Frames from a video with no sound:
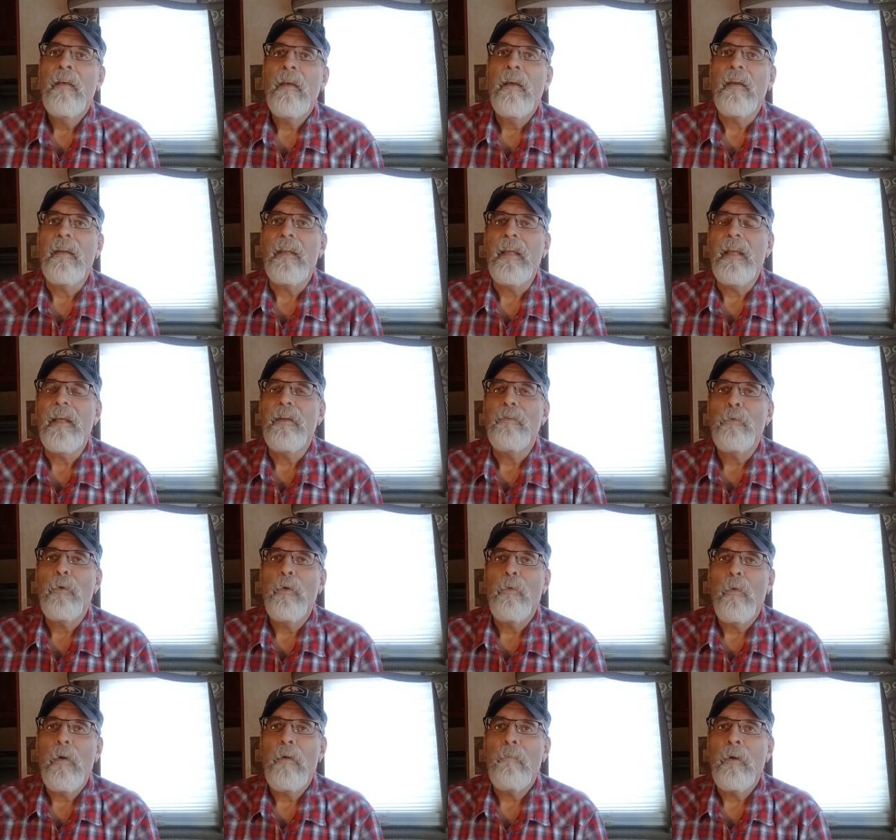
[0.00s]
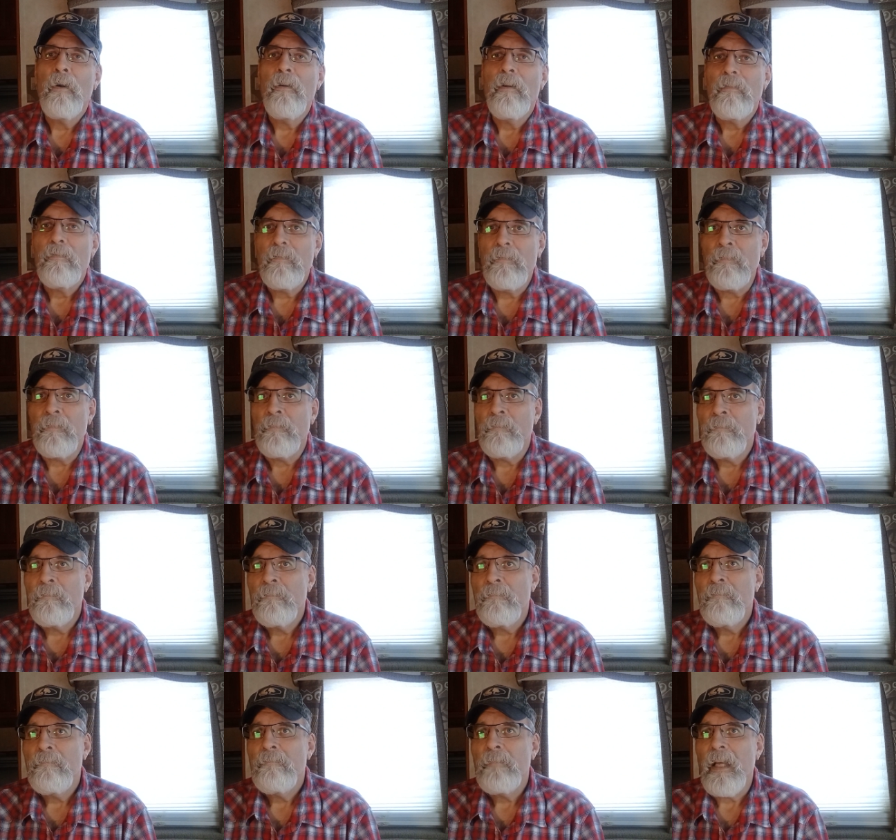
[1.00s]
Again, if we're at Walmart,
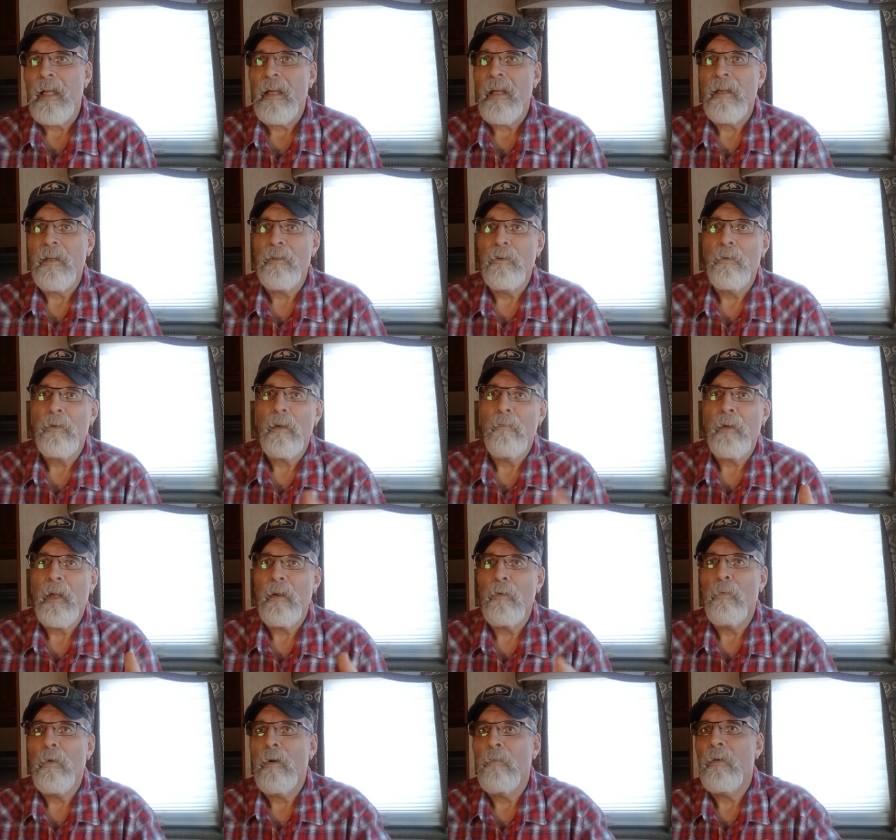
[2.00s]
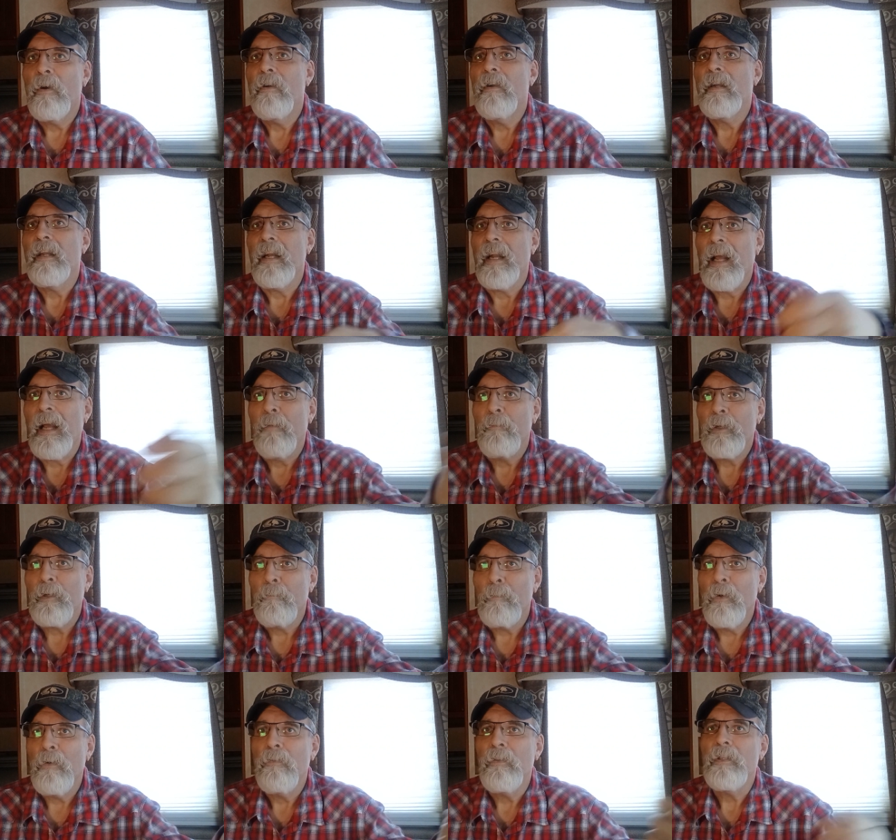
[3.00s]
and you're coming out of Walmart, and I'm at the
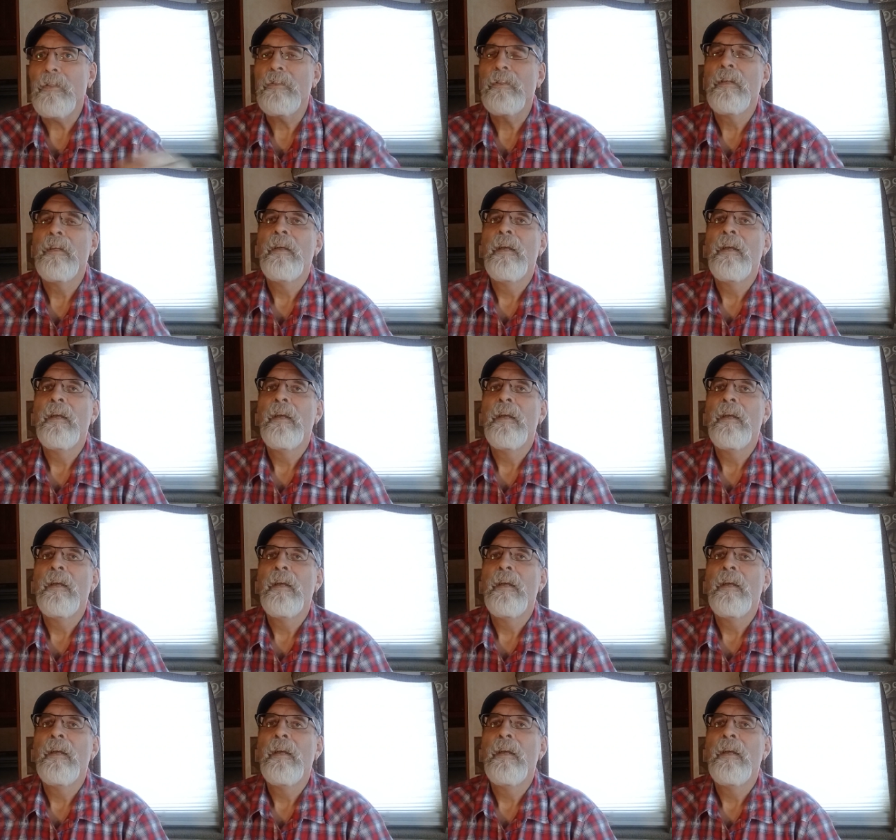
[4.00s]
Murphy's,